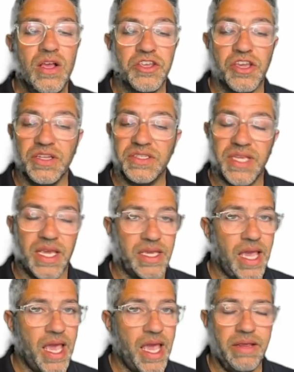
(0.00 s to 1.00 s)
You can
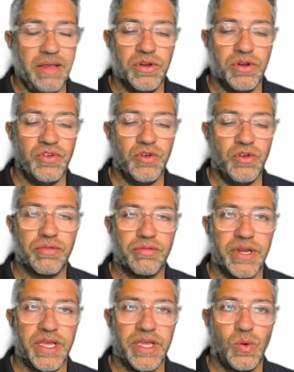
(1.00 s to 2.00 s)
take any one of your
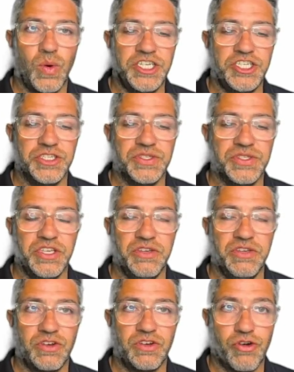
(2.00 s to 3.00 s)
3 equations that
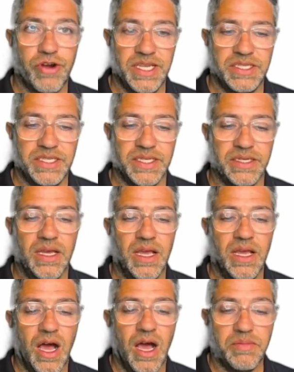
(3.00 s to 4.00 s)
you've created.
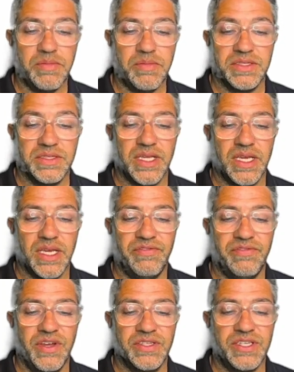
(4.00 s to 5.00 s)
I'm going to take the
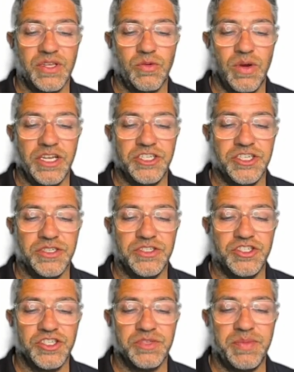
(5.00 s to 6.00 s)
first equation
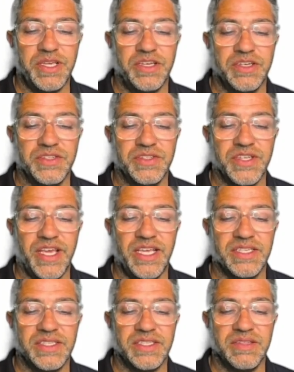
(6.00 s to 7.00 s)
just because
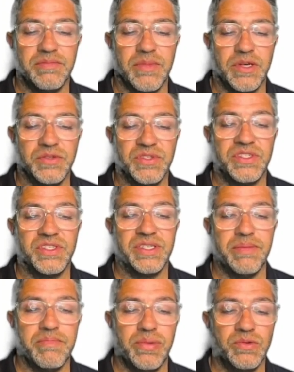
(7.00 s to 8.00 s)
it's the most
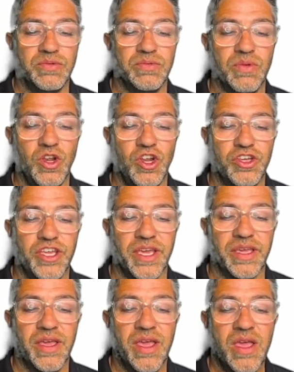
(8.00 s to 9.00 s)
simple
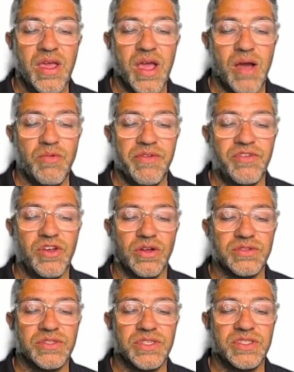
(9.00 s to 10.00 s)
looking. And we've
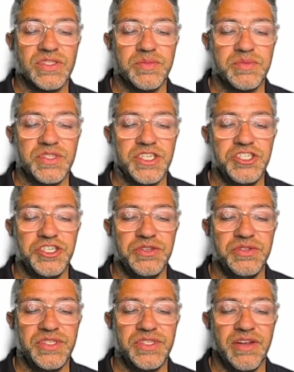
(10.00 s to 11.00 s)
got to
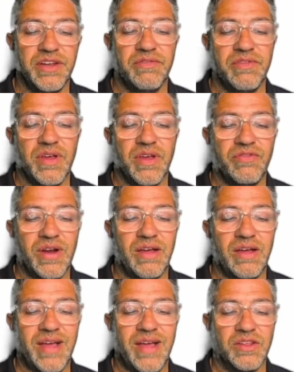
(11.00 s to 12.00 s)
substitute in for
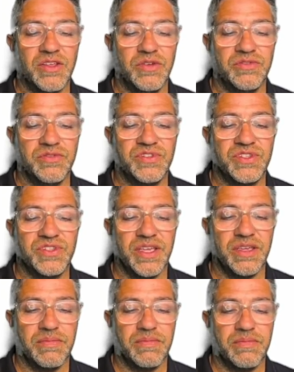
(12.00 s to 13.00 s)
our value of c.